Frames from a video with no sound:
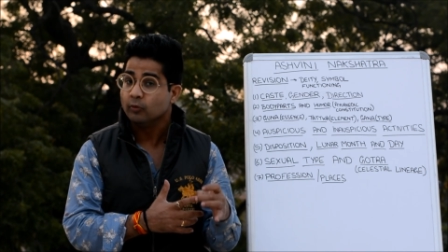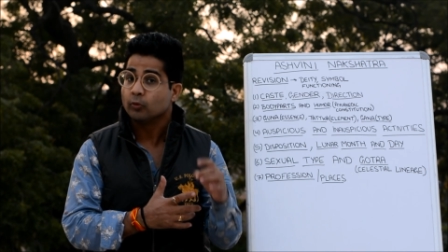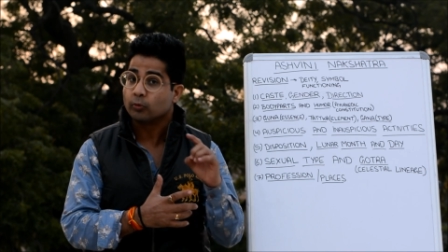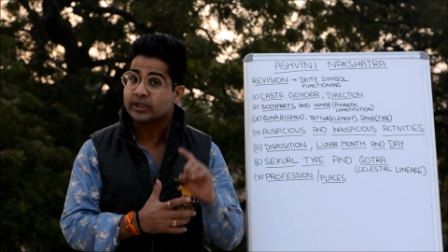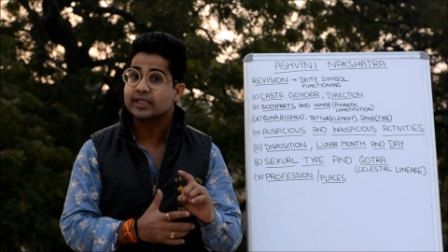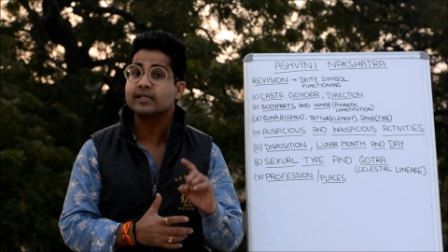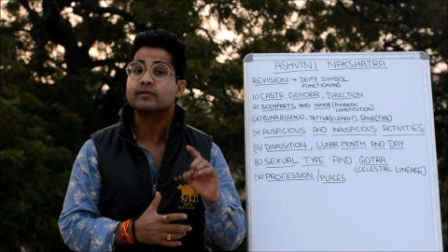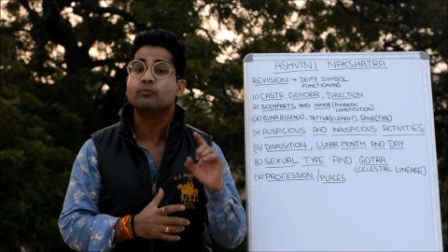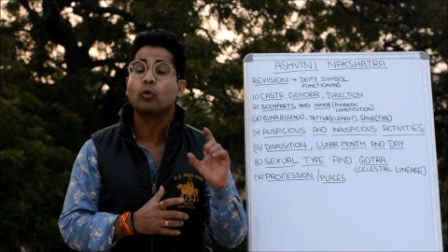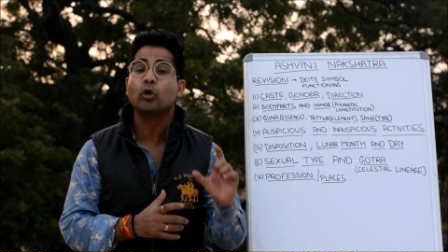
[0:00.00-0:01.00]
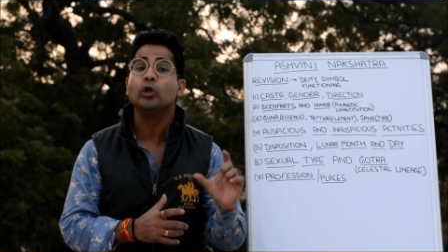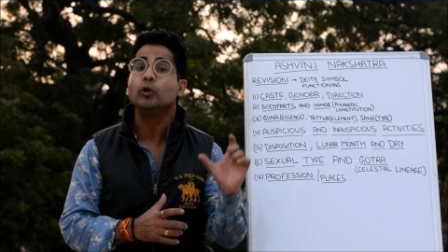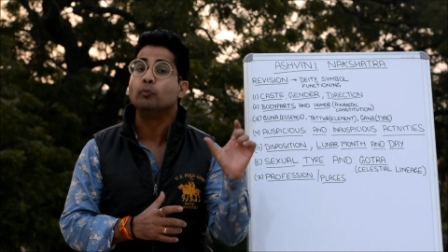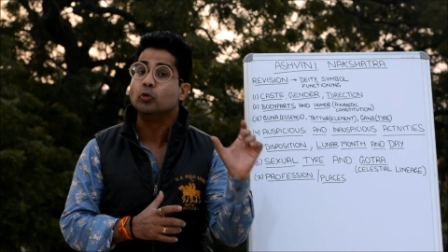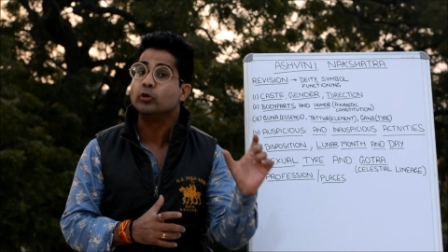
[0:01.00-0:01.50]
which is more
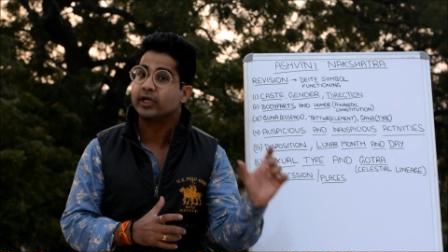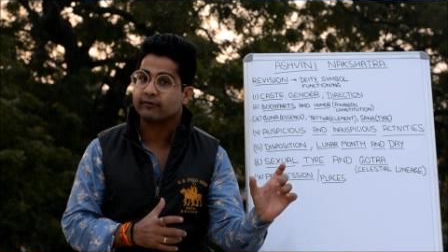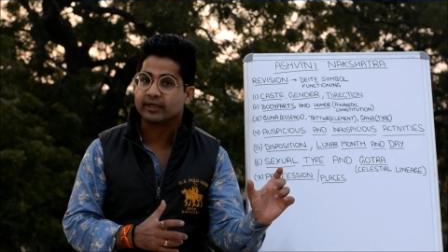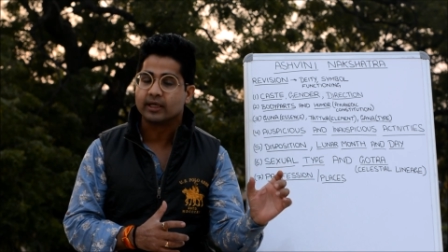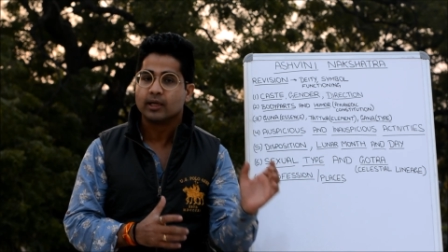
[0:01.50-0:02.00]
moon driven,